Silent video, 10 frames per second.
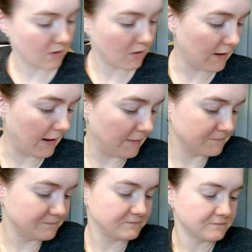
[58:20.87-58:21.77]
All right,
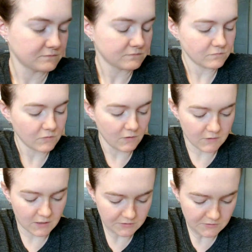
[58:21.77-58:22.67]

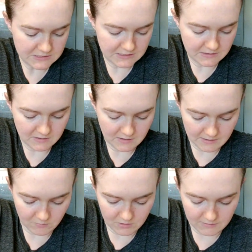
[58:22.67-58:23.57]
got those in.
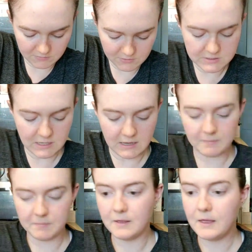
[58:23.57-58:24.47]
I will cover those
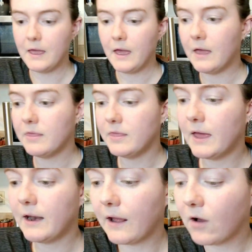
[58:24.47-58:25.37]
up. And
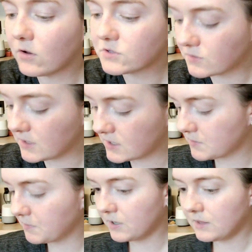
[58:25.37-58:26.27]
then I also need
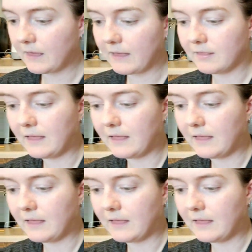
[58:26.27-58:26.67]
to put that